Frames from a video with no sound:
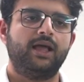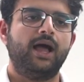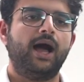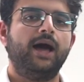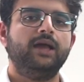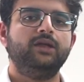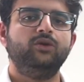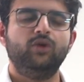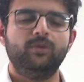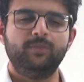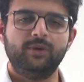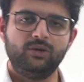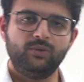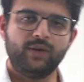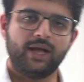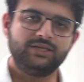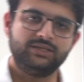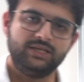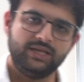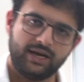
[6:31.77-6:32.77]
Are you able to
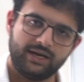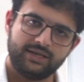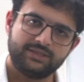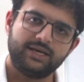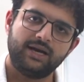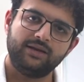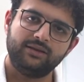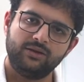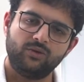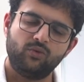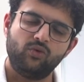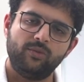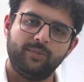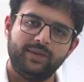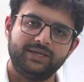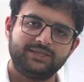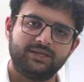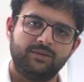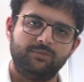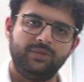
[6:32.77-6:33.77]
actually understand the code
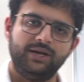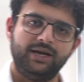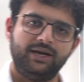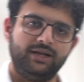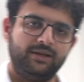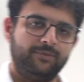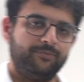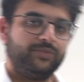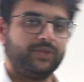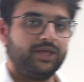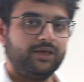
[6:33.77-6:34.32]
base completely?